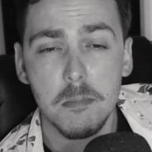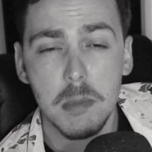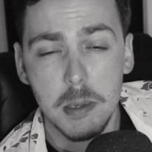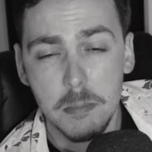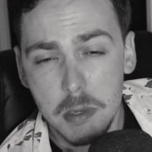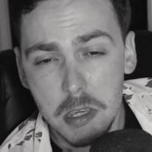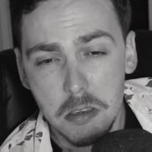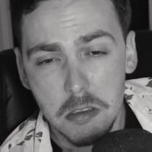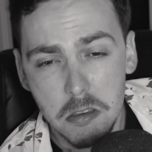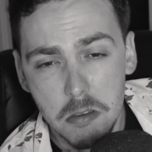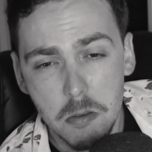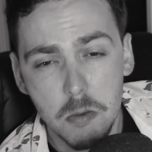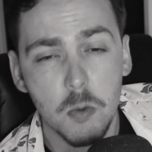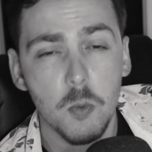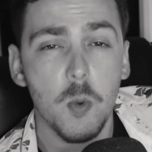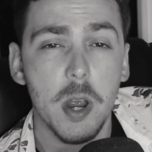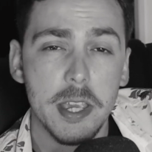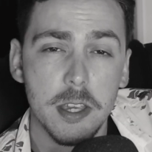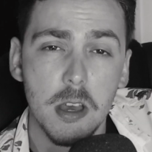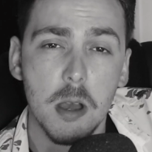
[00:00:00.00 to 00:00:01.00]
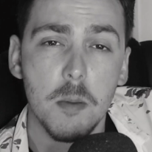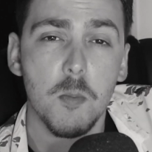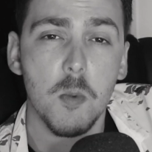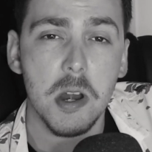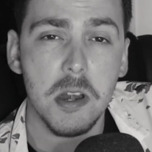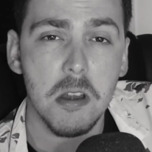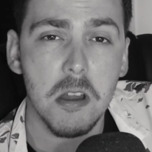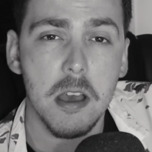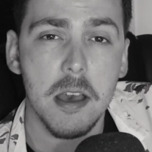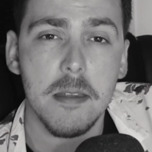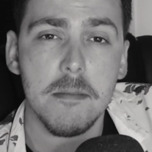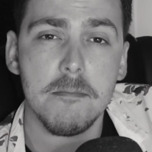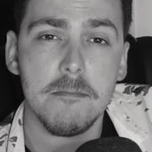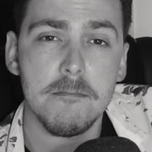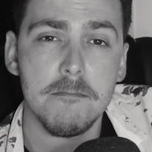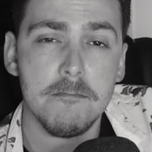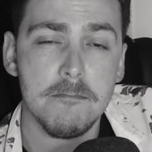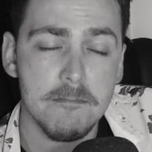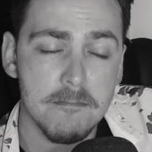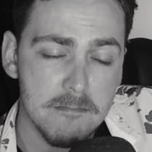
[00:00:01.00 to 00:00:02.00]
Maybe you wake up one night,
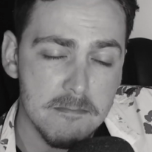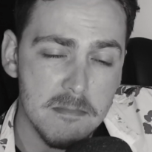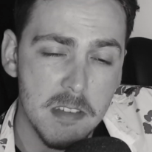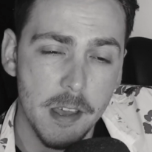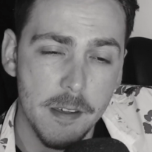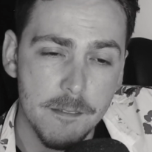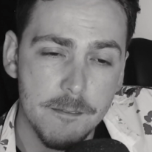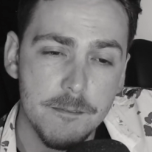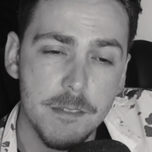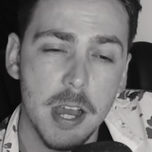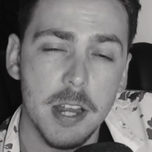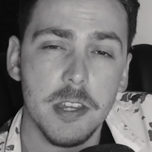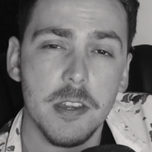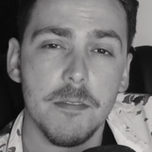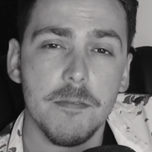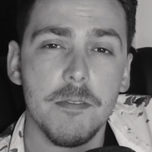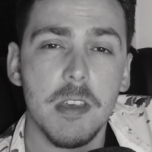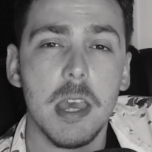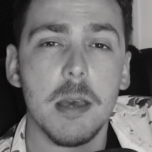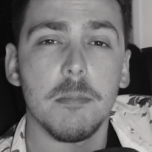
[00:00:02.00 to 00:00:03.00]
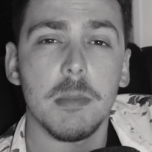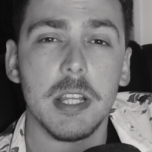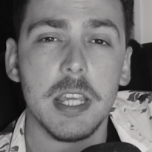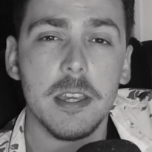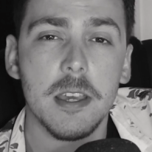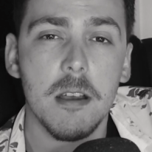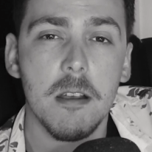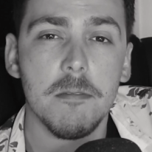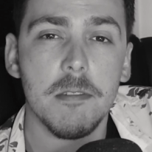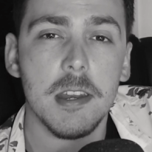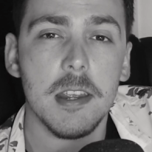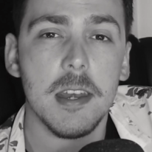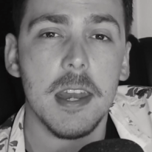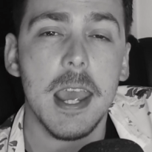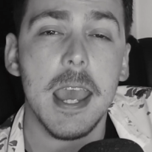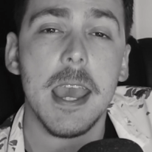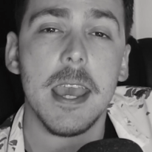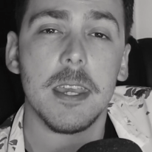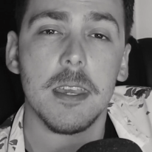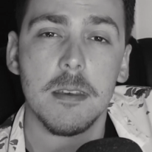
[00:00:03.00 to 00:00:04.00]
find your family covered
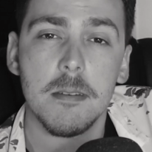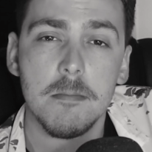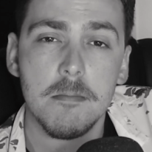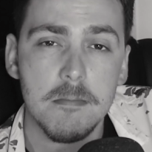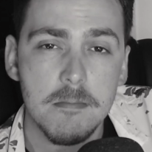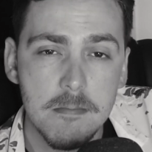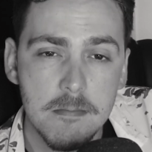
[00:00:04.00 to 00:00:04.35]
in egg.